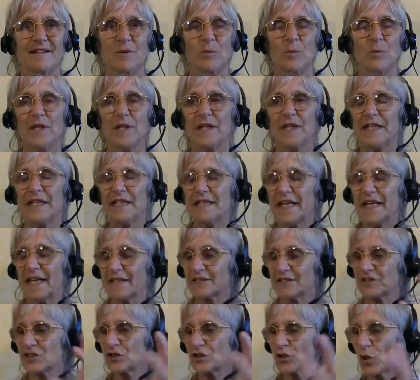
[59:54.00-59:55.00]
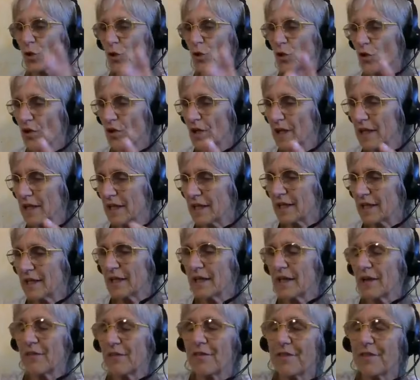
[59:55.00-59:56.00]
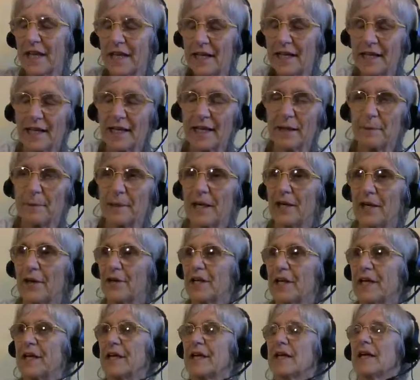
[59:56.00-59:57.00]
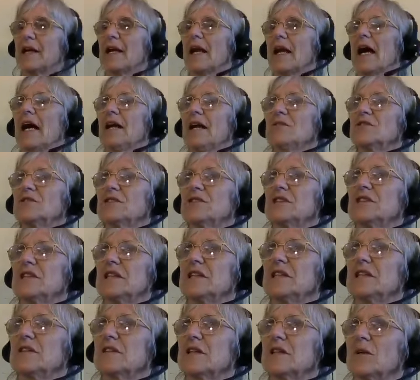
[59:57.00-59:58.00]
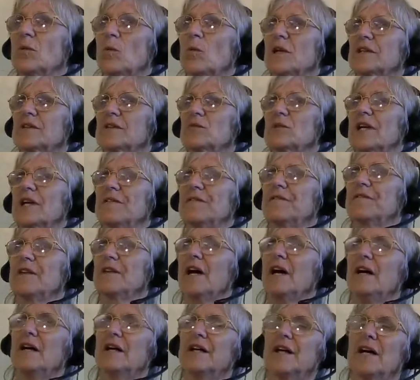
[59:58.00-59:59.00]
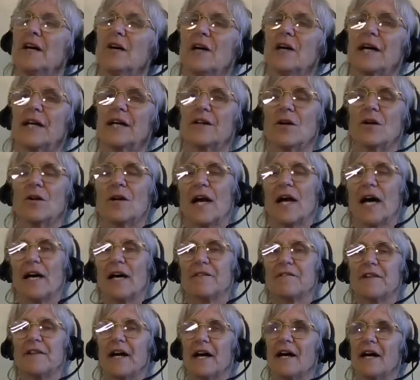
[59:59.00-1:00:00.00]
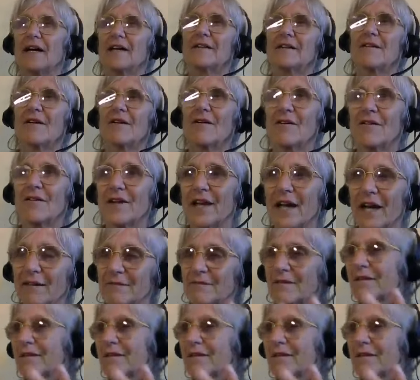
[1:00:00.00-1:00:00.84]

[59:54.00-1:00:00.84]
We are in that story and thinking about it and how to deal and what do I? Th- oh no, I don't have that and all that.